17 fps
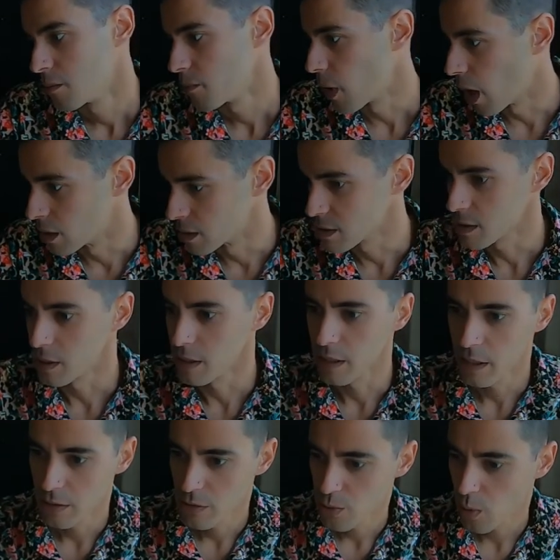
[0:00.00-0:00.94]

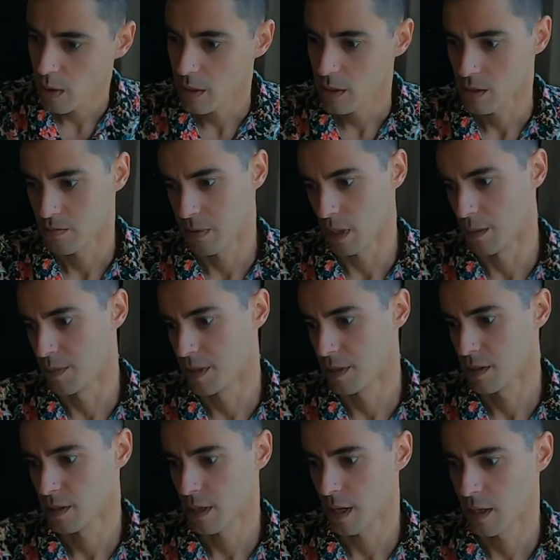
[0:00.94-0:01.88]
oscillating 20s, baby.
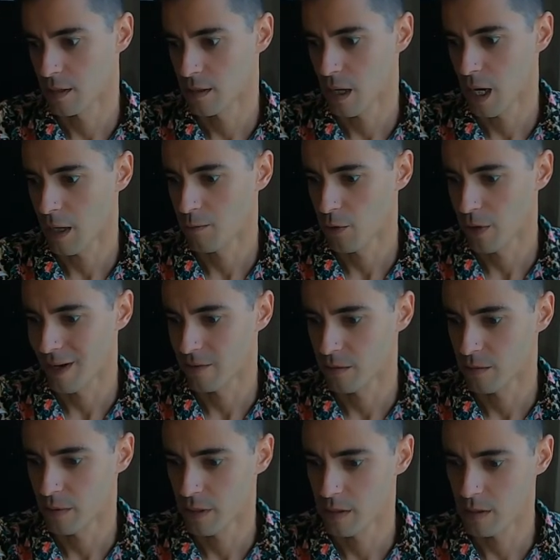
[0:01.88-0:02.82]
It's that time where
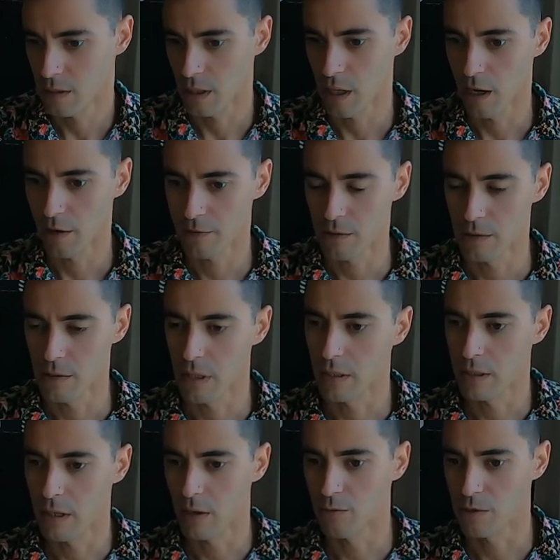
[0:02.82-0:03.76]
everybody's gonna have to
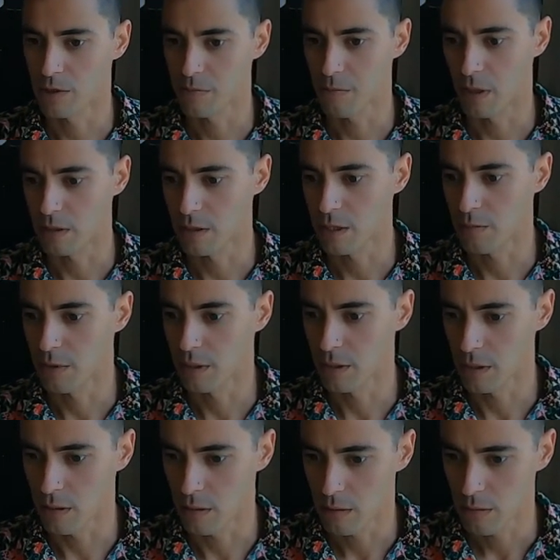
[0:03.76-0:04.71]
take that
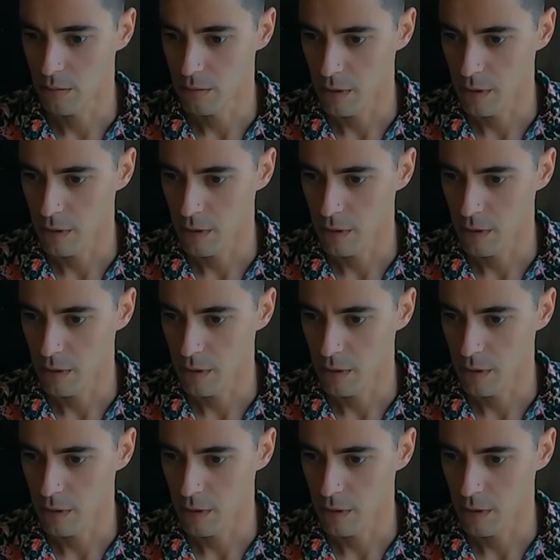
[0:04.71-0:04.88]
responsibility,